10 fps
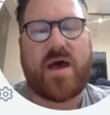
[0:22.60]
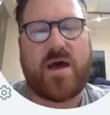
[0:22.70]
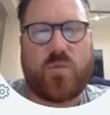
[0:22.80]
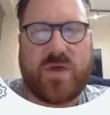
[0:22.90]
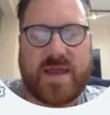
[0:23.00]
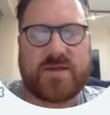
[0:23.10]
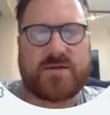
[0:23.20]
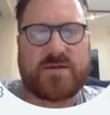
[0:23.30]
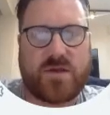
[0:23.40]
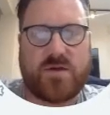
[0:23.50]

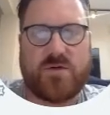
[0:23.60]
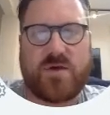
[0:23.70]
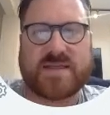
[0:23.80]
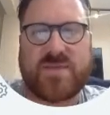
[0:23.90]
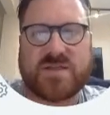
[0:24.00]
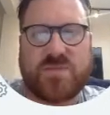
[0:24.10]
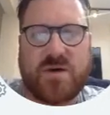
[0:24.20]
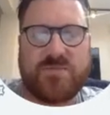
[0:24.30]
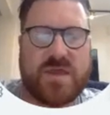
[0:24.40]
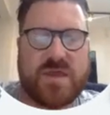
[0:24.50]
within your
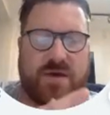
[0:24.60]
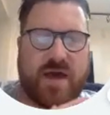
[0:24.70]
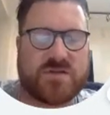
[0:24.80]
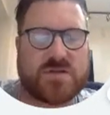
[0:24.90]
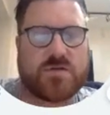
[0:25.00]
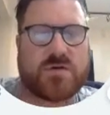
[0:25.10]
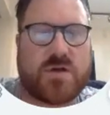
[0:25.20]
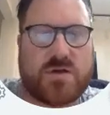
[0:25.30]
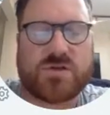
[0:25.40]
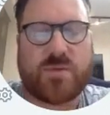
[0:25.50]
SMSBump that you have installed
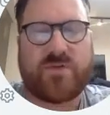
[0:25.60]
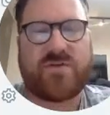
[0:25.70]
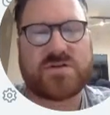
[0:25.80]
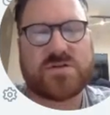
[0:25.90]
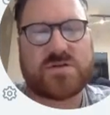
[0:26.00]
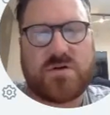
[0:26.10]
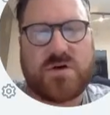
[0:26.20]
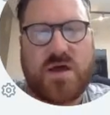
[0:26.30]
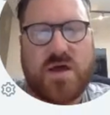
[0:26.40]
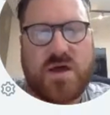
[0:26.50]
on your Shopify
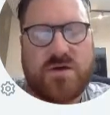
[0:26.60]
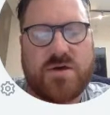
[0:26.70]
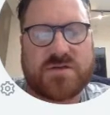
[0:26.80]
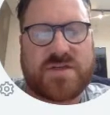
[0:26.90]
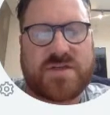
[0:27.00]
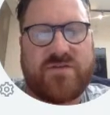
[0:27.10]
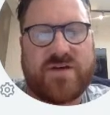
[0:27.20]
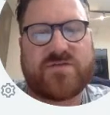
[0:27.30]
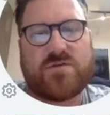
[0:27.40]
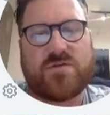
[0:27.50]
store, you'll see
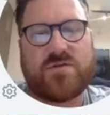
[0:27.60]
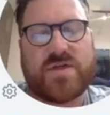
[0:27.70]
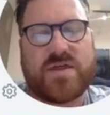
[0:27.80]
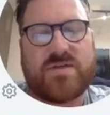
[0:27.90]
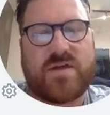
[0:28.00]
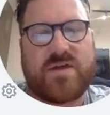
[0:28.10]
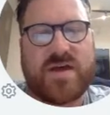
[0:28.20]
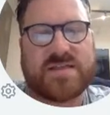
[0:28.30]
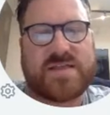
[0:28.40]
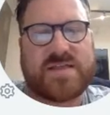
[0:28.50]
first of all that the
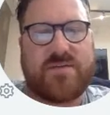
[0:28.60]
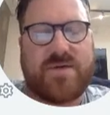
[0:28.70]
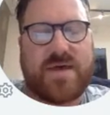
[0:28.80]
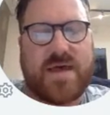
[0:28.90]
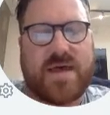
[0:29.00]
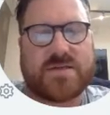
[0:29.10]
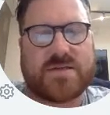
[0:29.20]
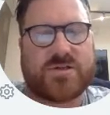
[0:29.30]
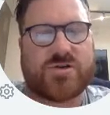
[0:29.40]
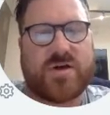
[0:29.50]
first step here is the
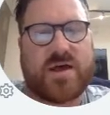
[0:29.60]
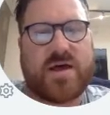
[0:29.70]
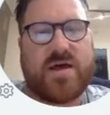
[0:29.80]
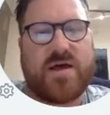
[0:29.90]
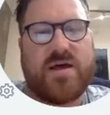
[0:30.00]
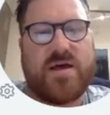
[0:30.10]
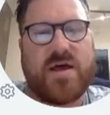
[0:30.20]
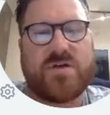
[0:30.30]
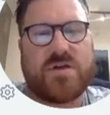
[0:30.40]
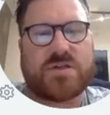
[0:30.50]
trigger of the
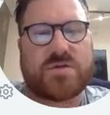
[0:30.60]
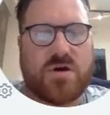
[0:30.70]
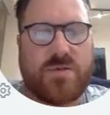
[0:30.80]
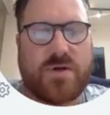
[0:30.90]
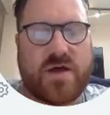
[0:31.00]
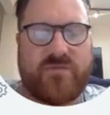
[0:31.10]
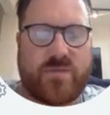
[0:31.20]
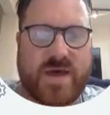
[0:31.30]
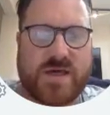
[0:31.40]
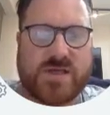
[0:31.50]
new subscriber
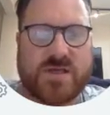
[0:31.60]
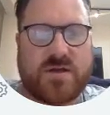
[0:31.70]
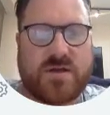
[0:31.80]
confirmation.